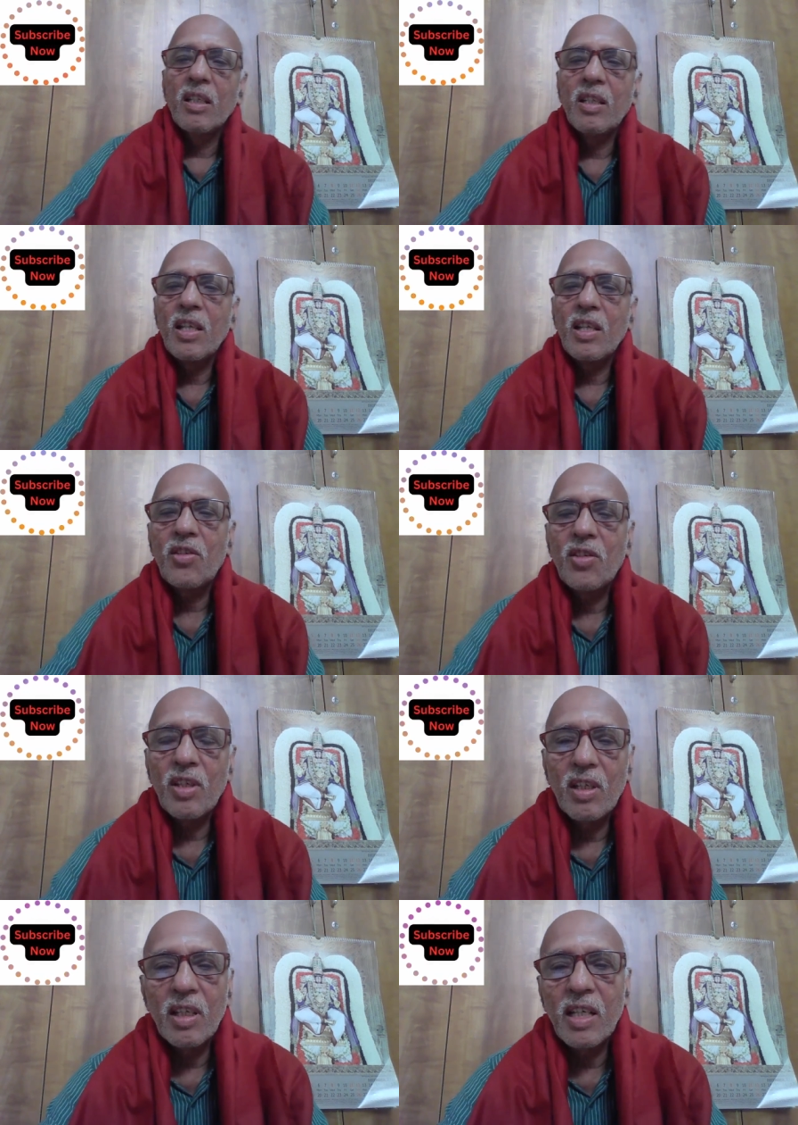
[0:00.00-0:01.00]
This
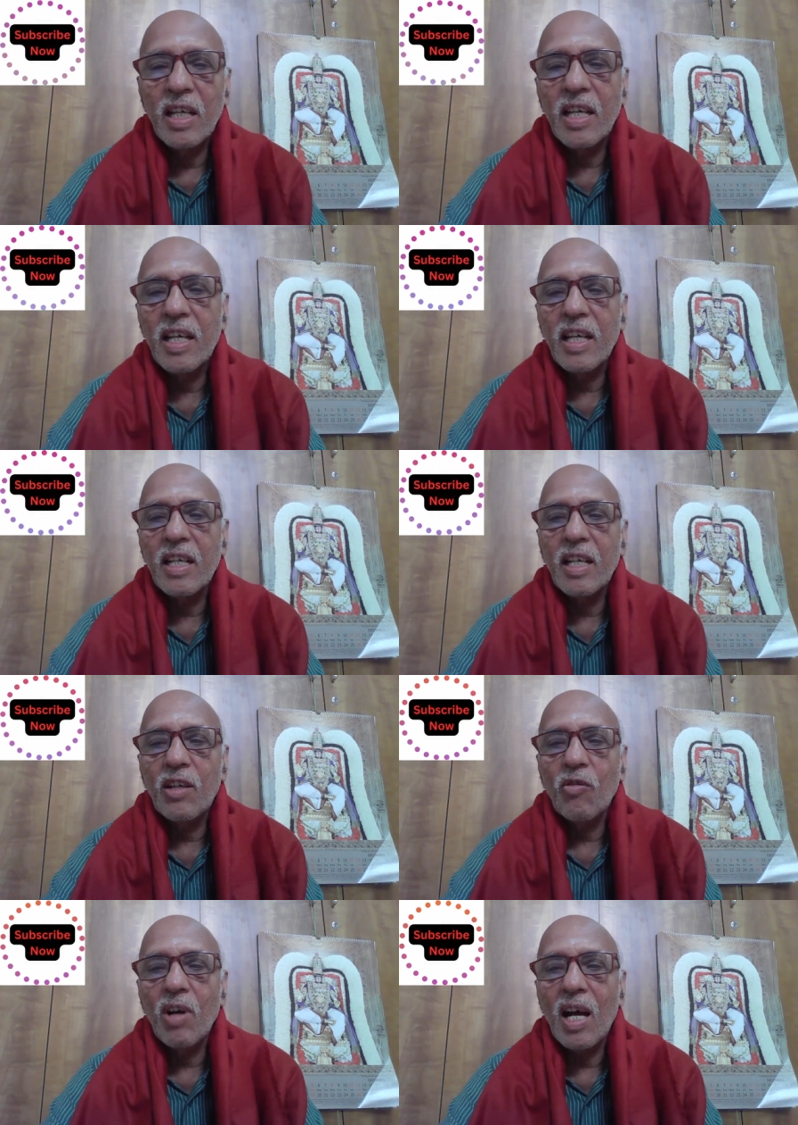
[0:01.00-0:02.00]
is
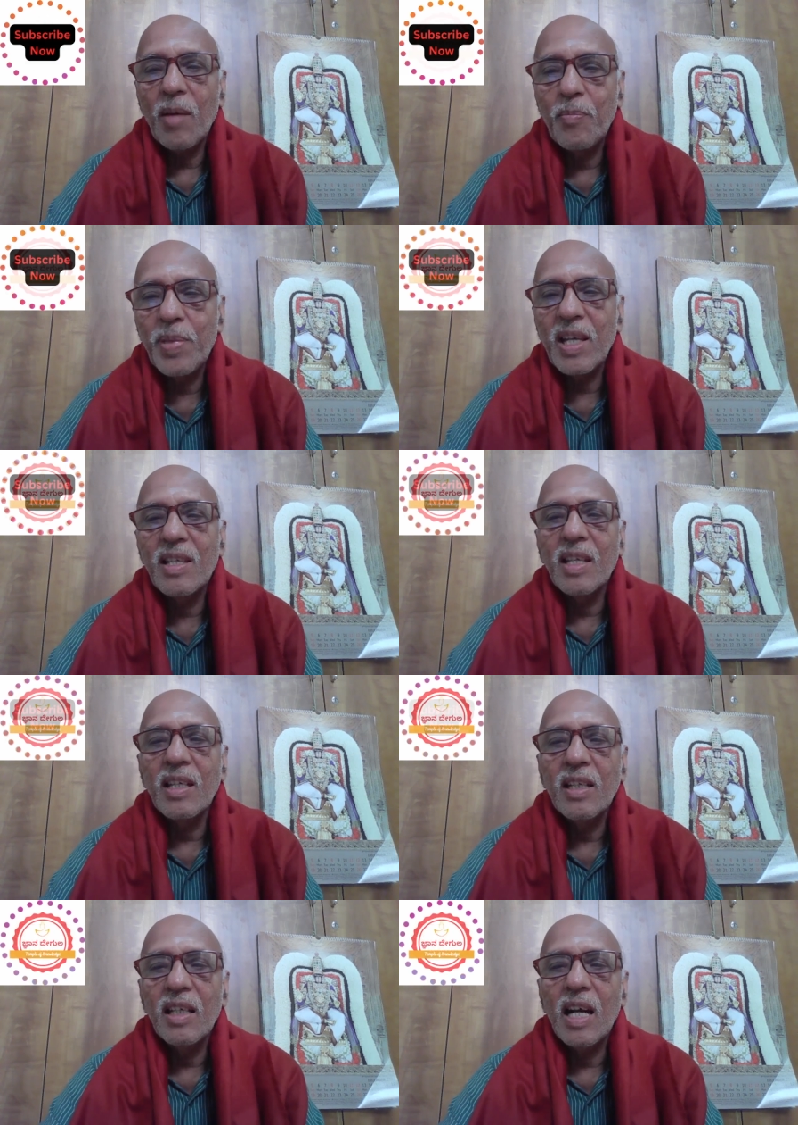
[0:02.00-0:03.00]
dedicated to
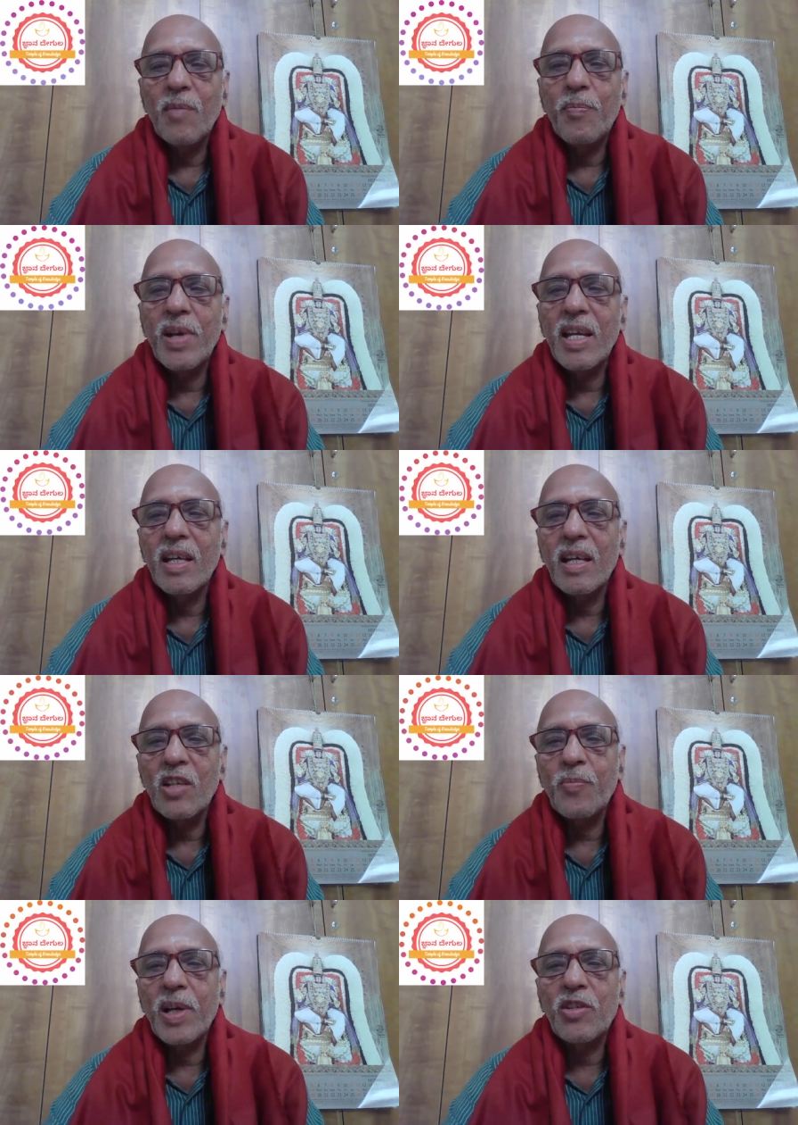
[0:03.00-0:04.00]
appeasing and paying
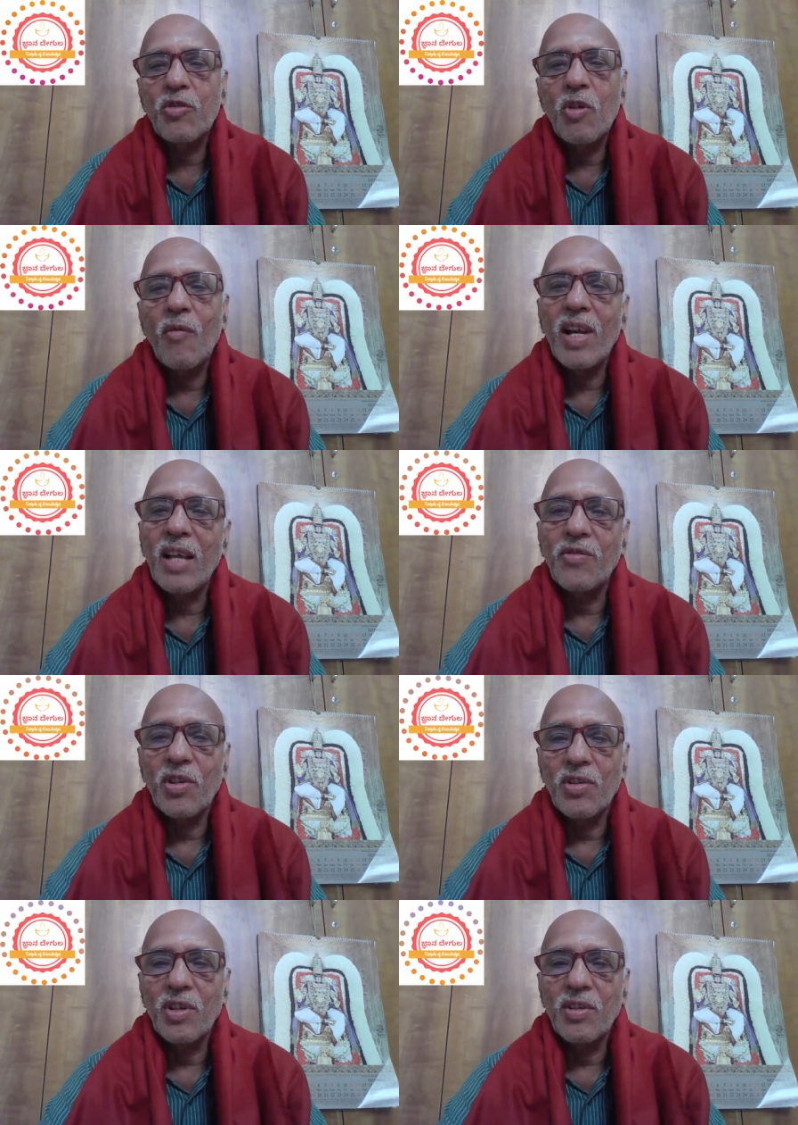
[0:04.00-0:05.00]
respects to our
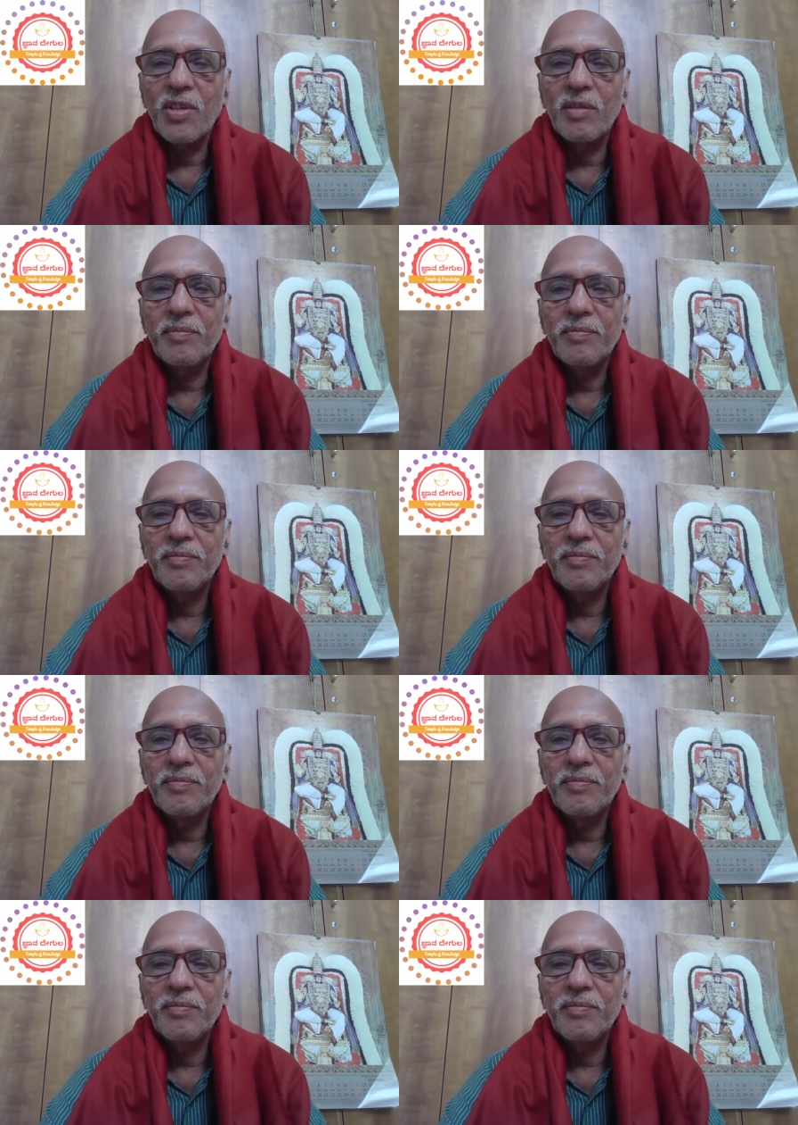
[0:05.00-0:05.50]
ancestors.